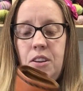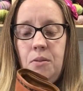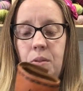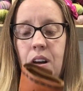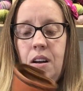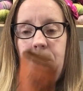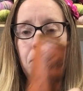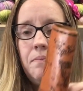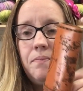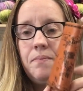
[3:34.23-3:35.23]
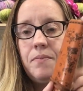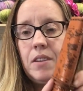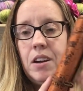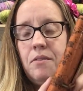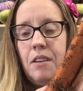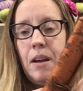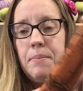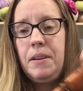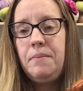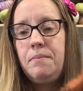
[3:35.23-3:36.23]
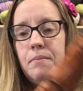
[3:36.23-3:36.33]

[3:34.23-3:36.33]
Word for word: you um, unwrap it.